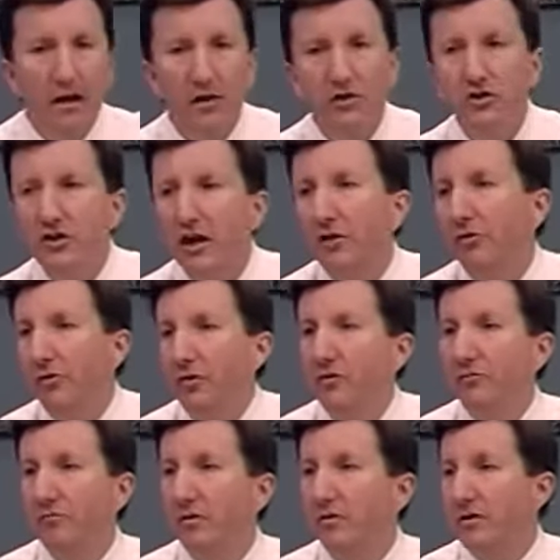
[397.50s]
Generally,
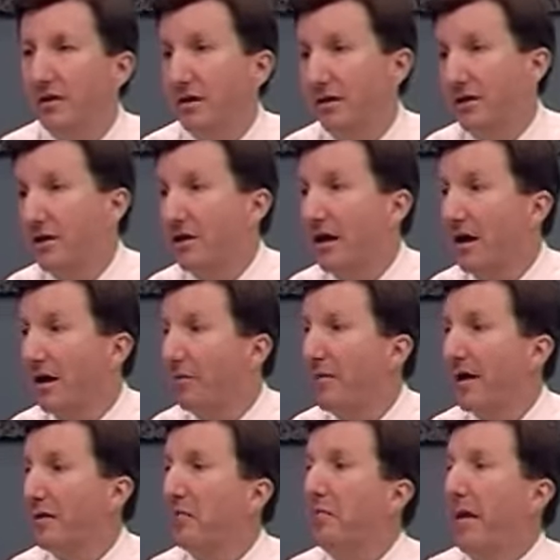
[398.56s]
you talk
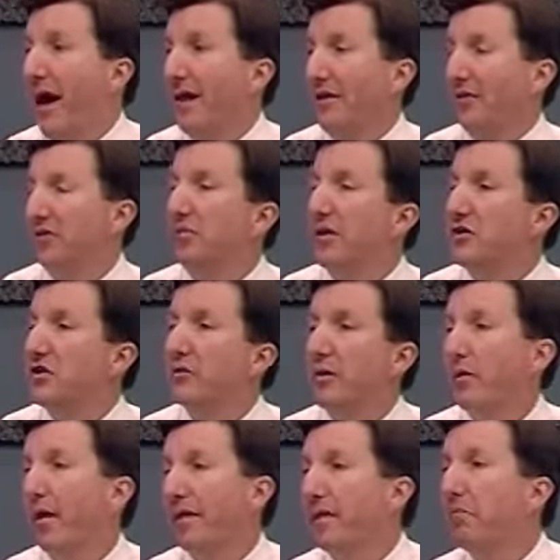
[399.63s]
about a balanced budget. We
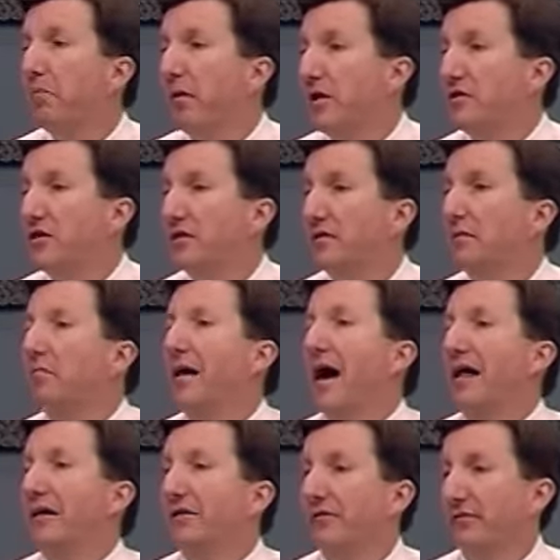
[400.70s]
want the budget to
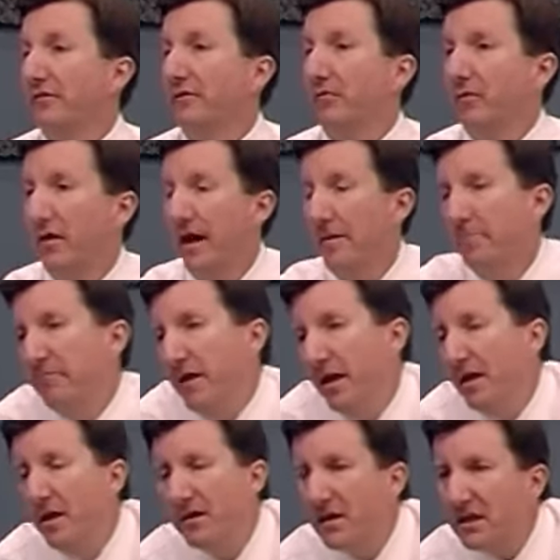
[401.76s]
balance, okay?
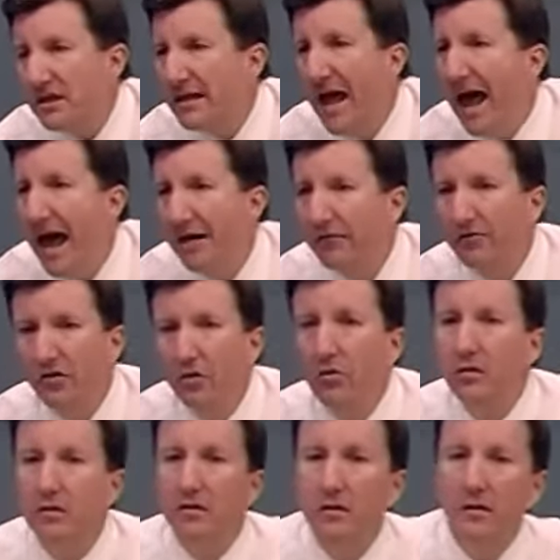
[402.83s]
It doesn't have to.
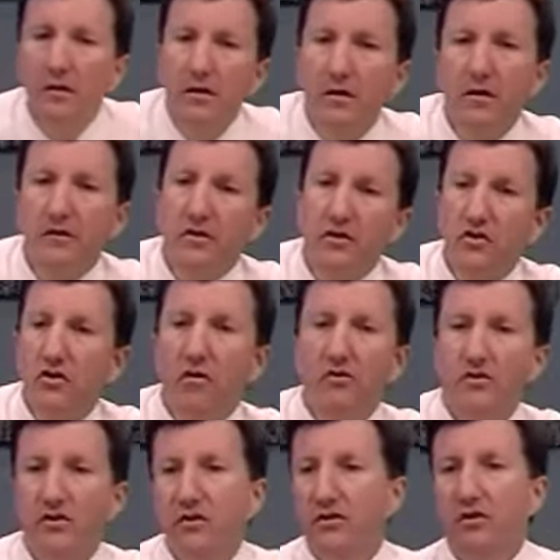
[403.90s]
The
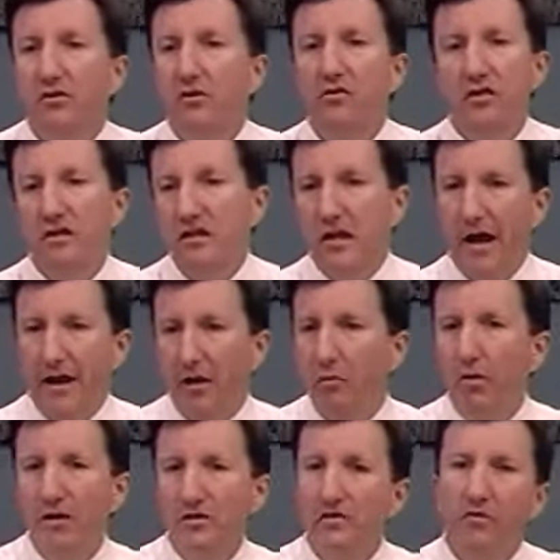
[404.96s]
church could decide it
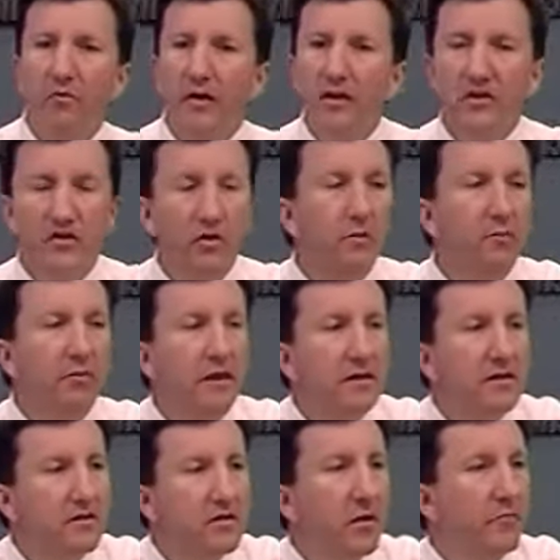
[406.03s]
wants to run a surplus
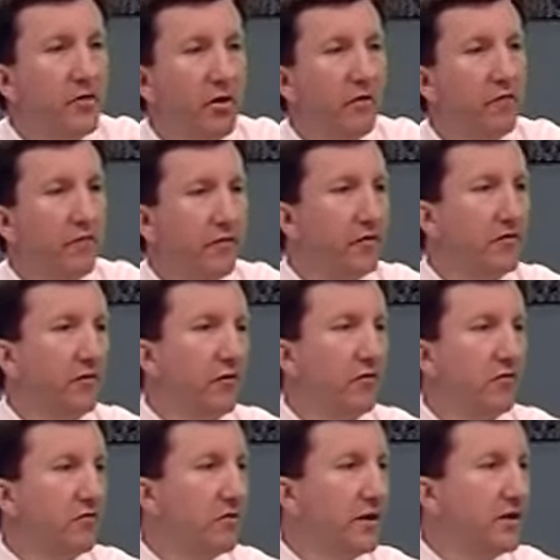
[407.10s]
some year for a
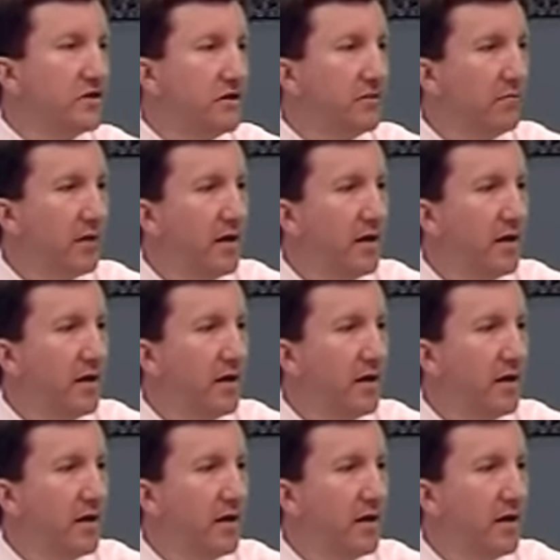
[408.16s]
certain reason.